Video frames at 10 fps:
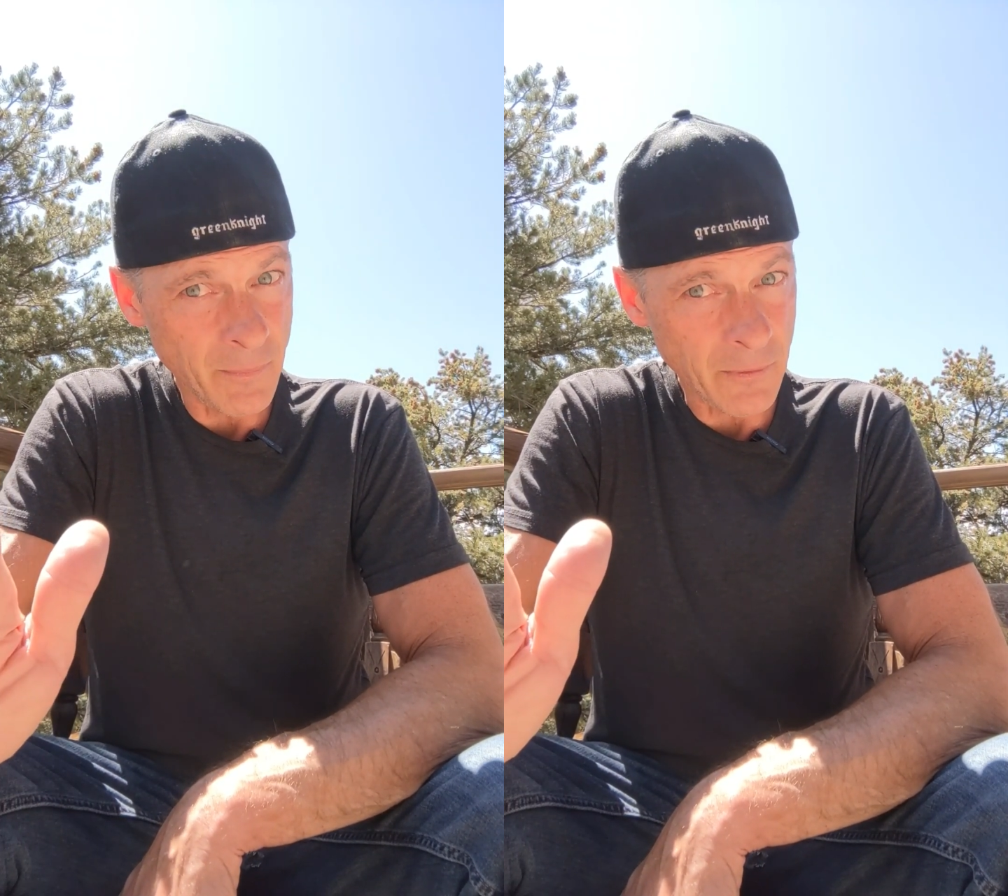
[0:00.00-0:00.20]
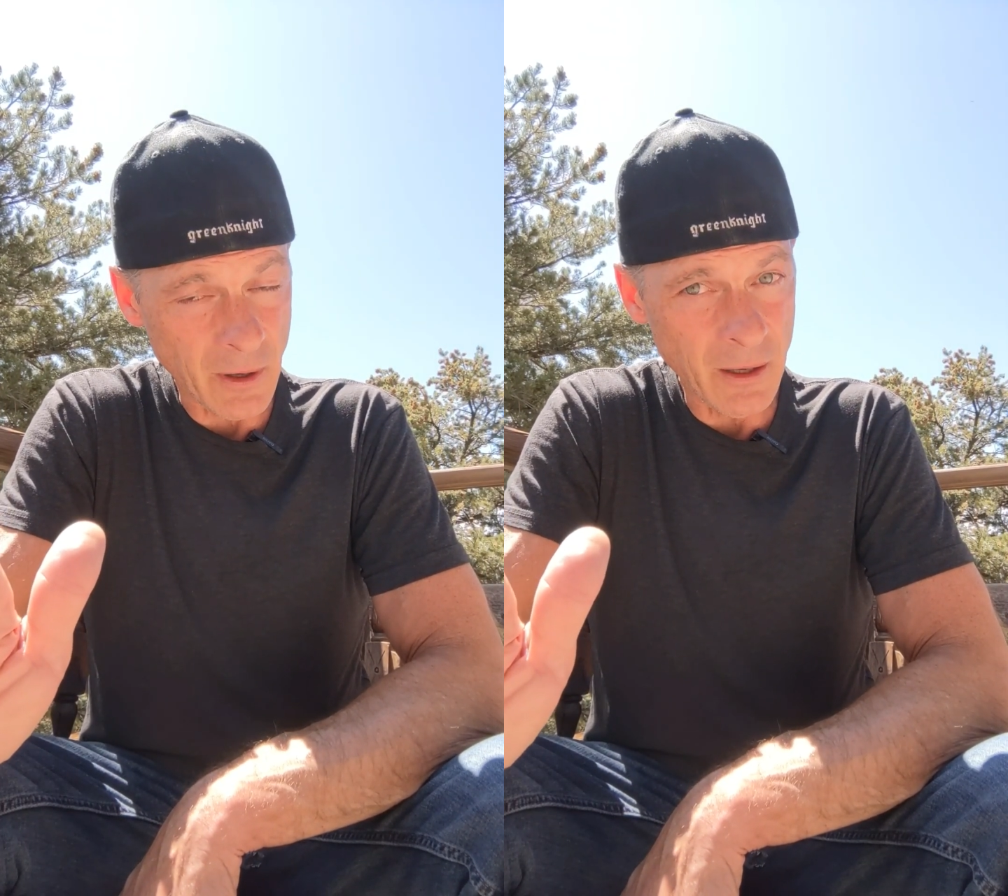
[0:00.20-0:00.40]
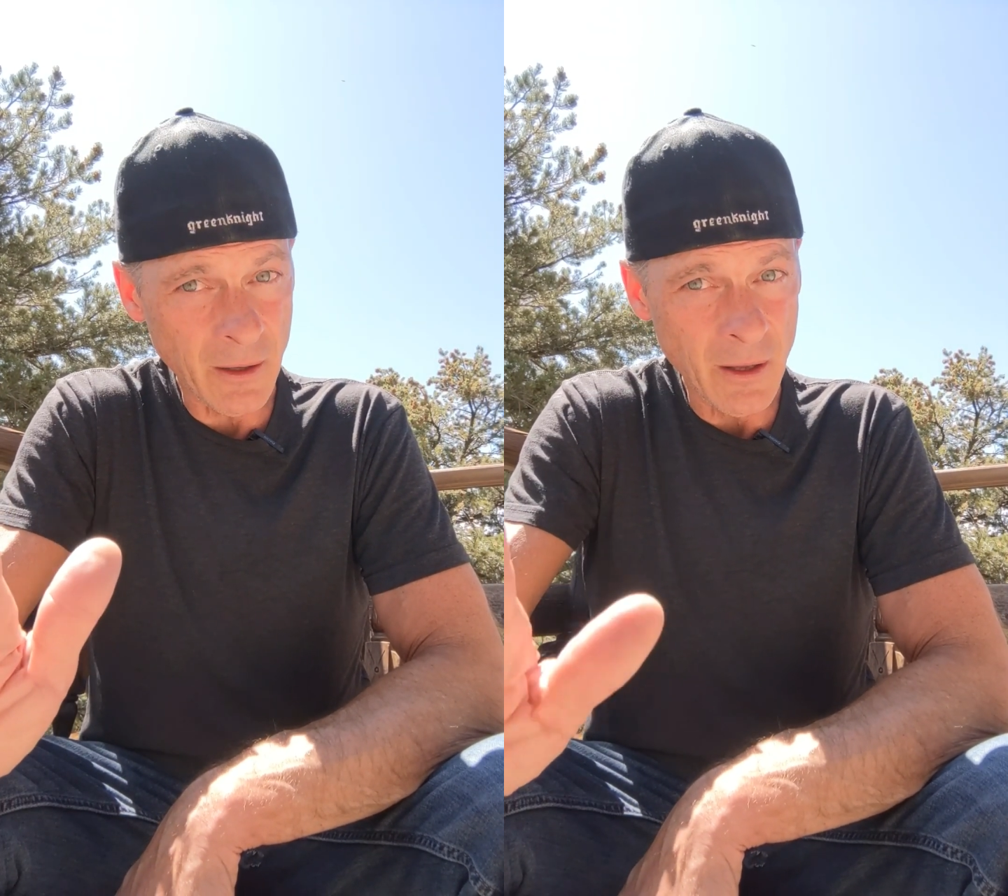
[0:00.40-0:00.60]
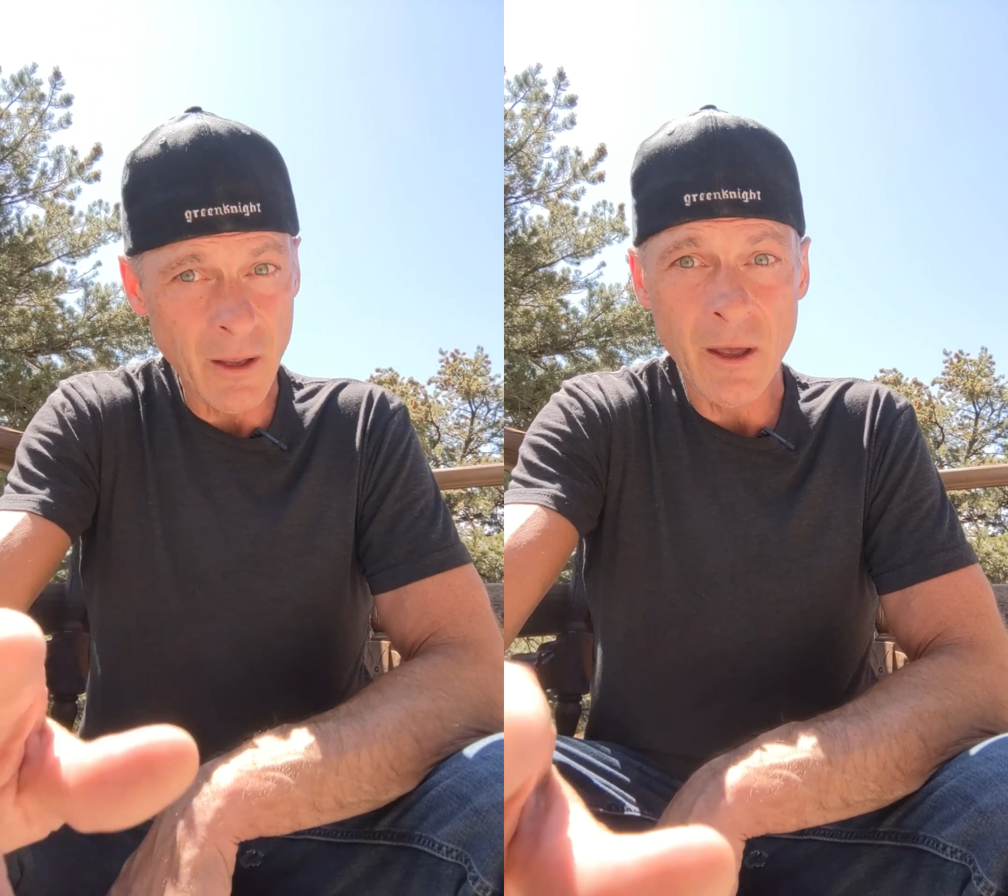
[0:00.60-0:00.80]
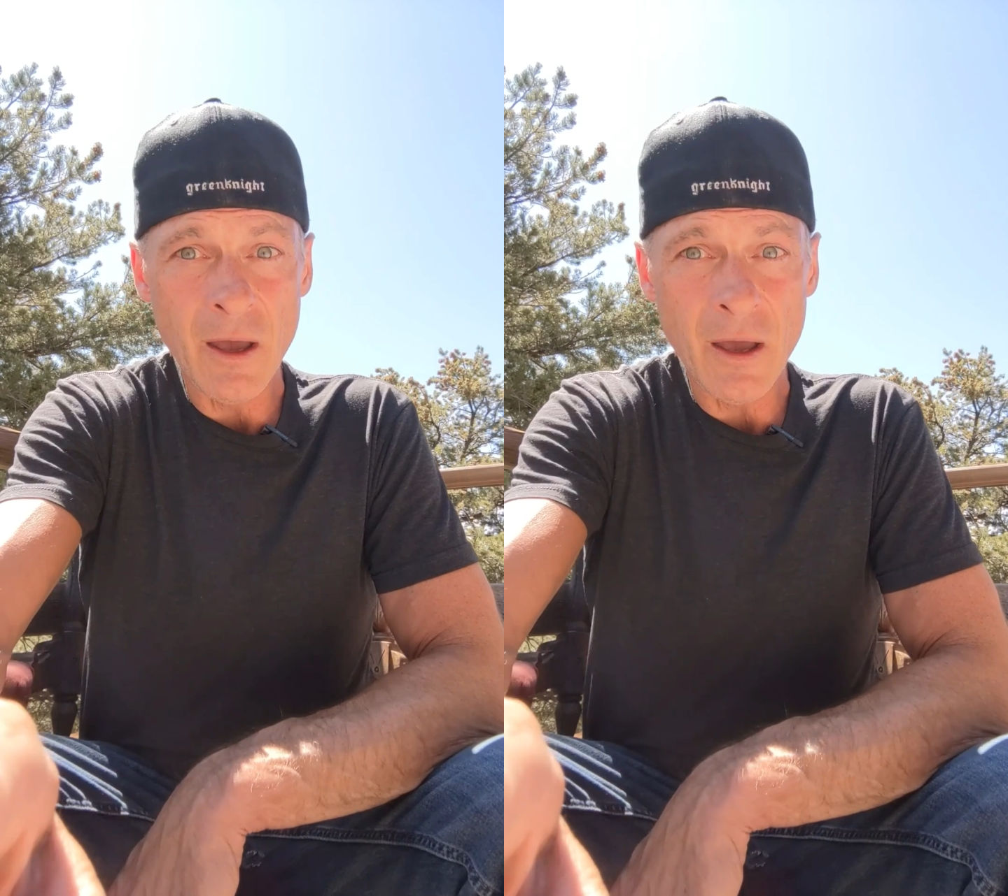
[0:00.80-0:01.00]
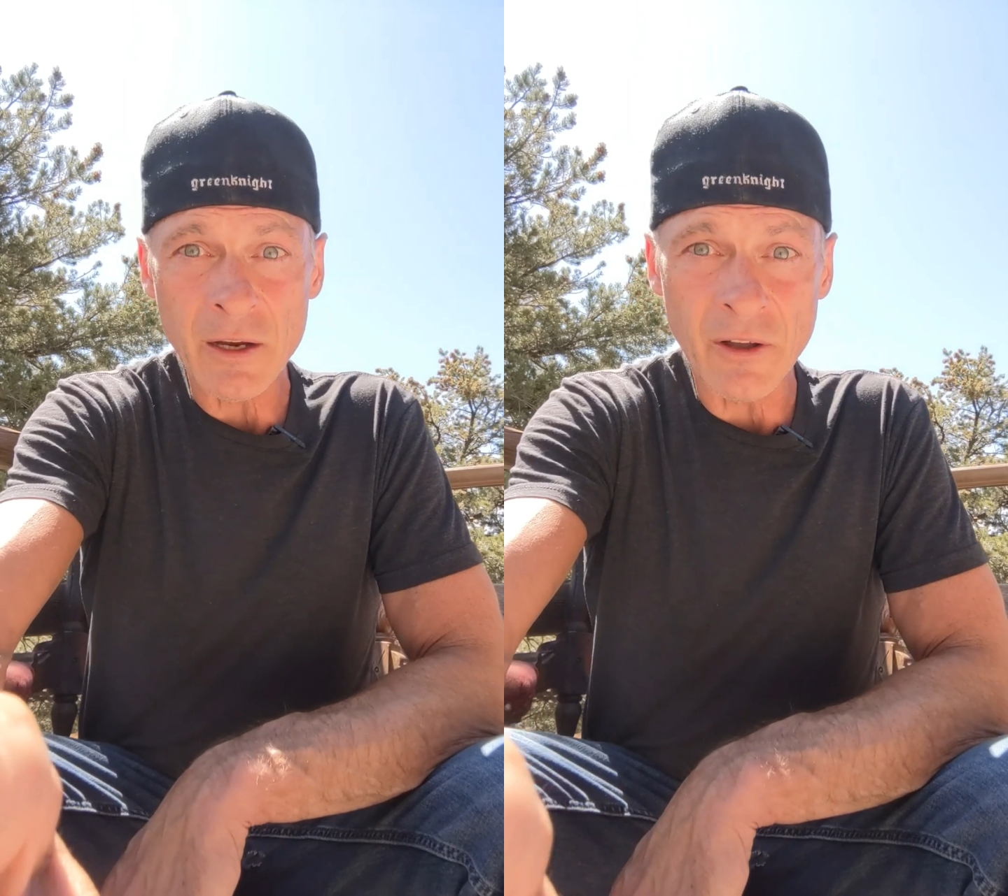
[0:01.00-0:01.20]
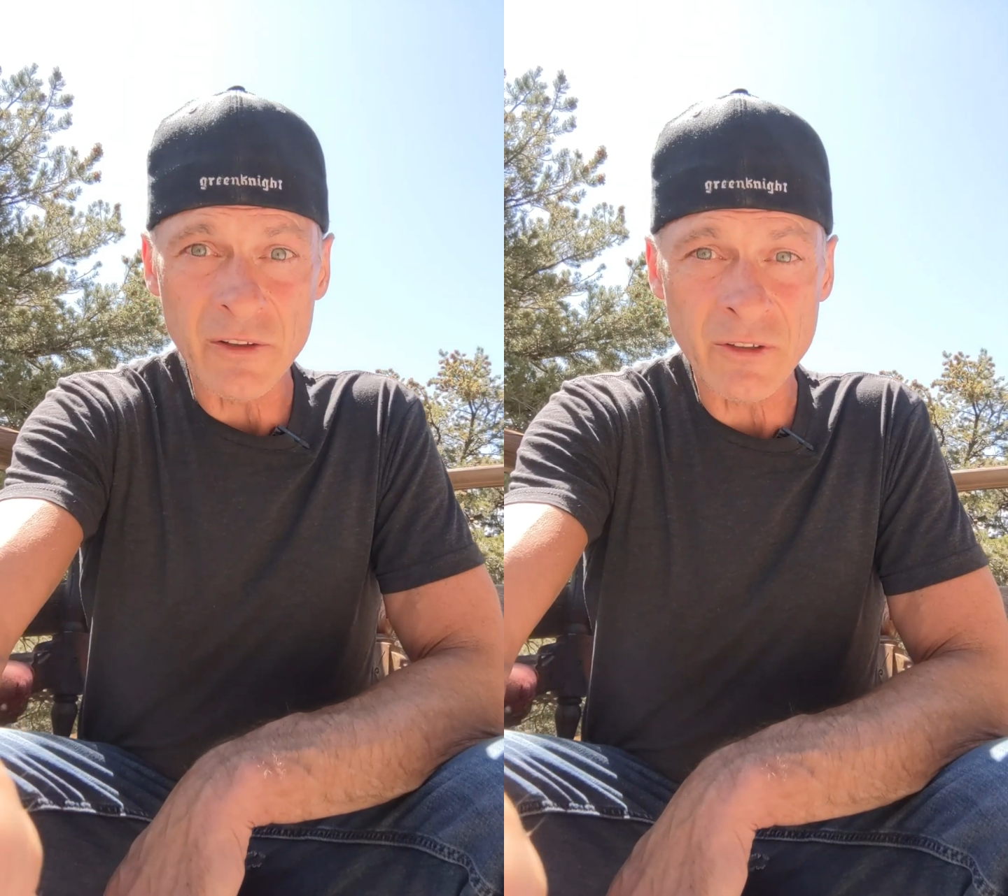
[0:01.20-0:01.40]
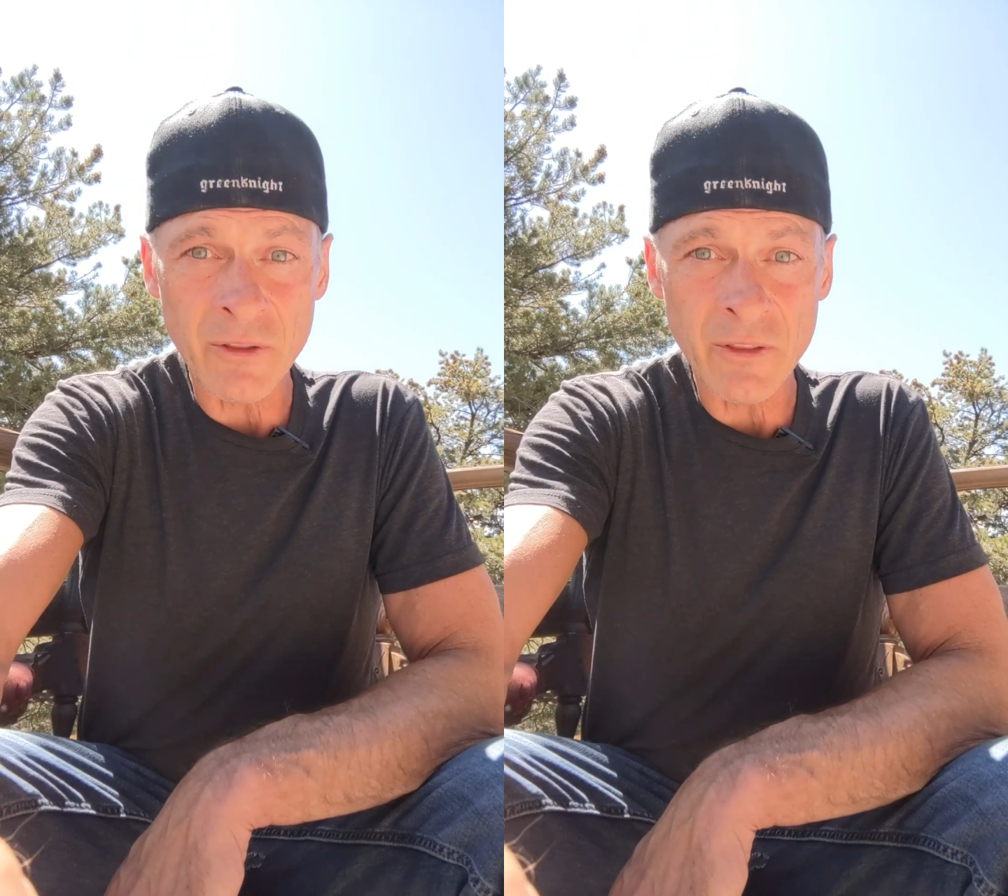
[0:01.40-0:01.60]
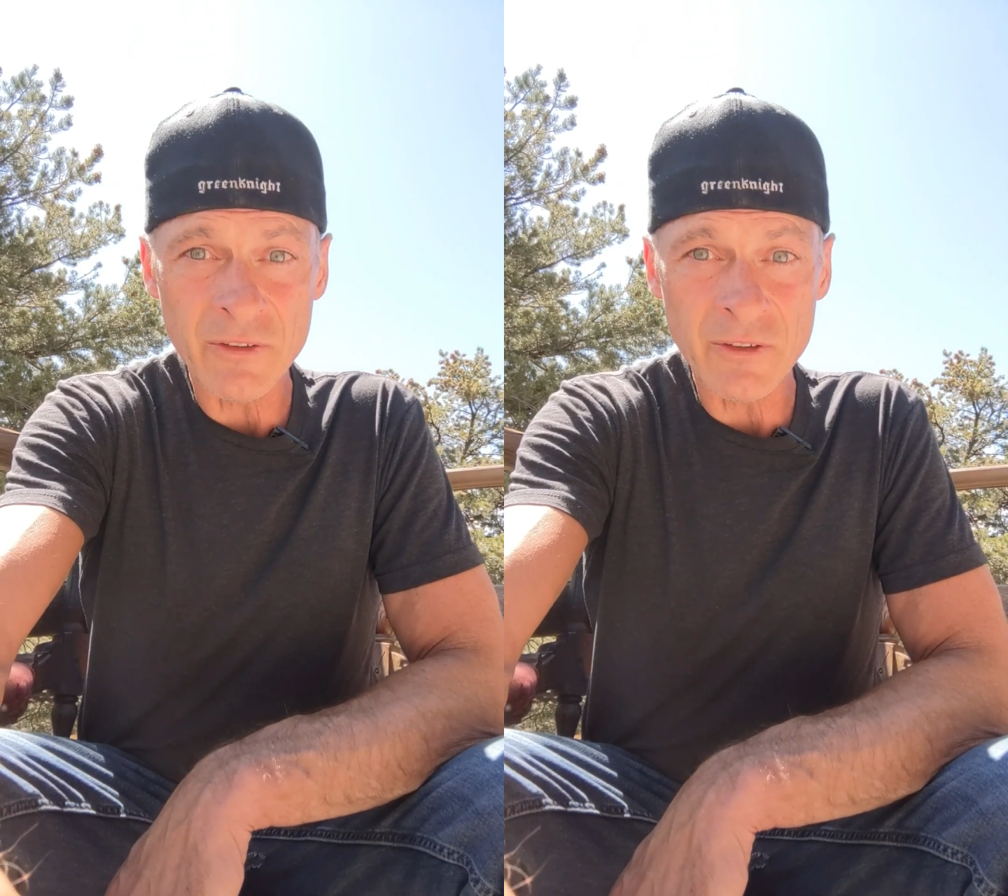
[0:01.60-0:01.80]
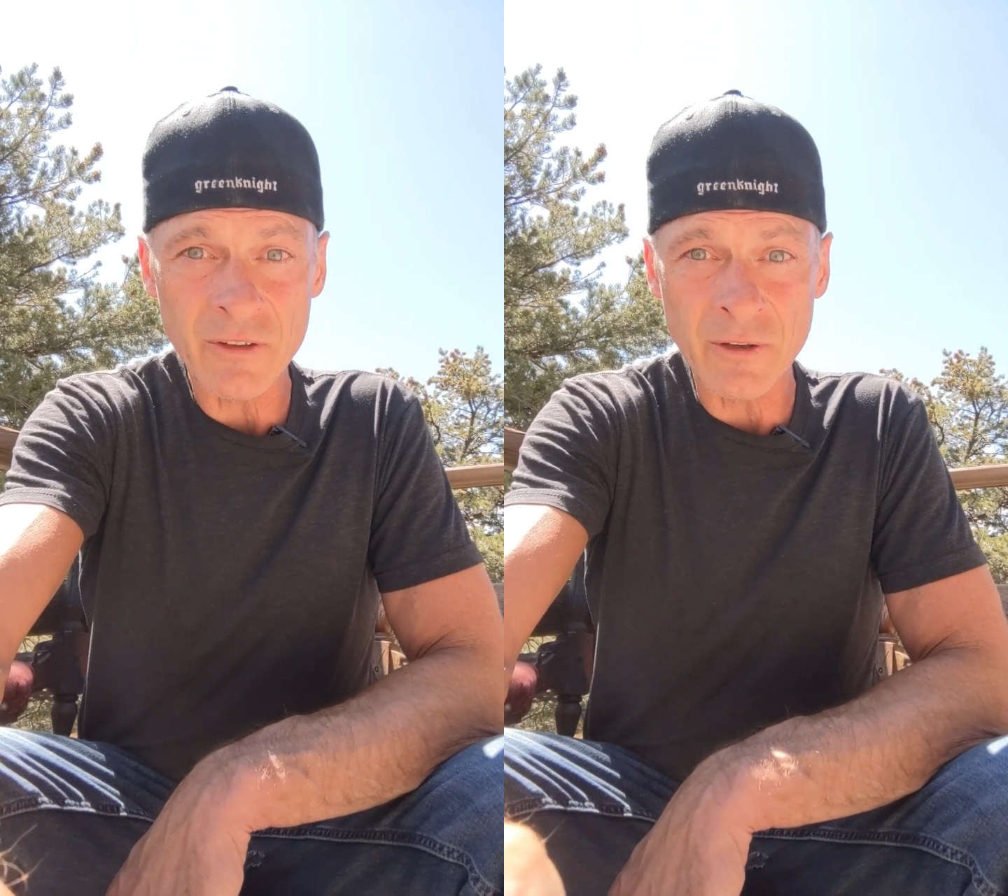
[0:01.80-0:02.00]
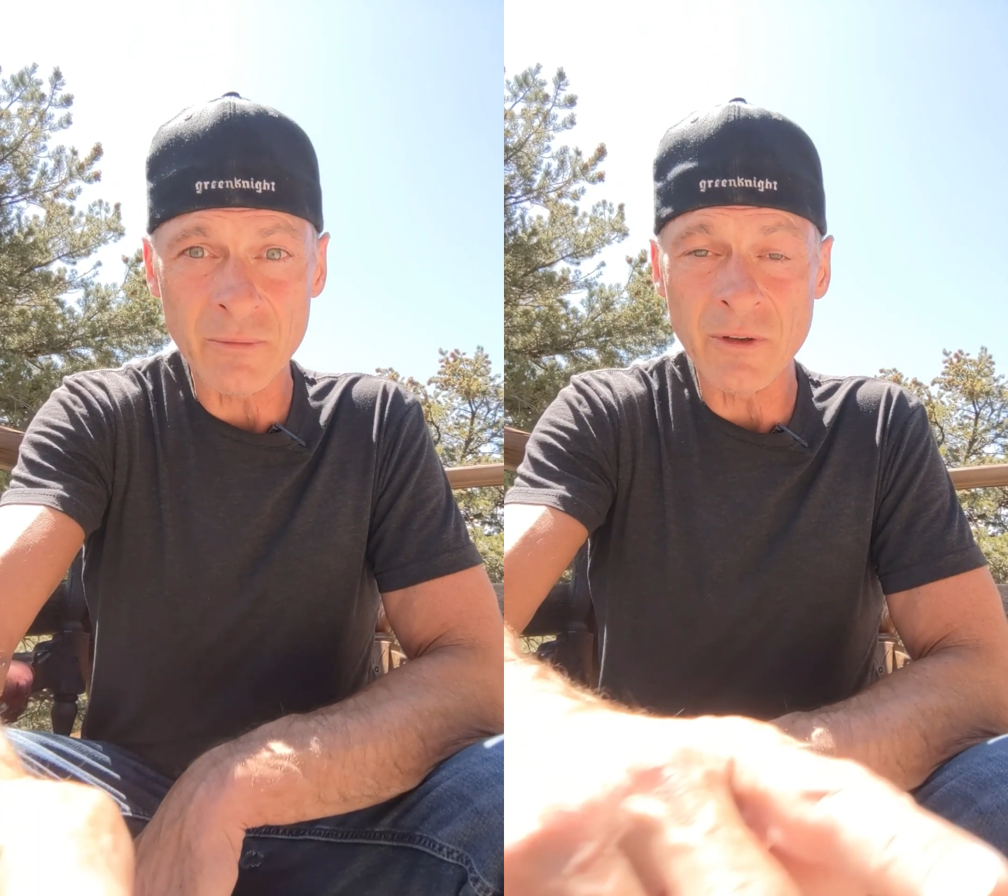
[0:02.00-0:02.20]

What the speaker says: right? And also the system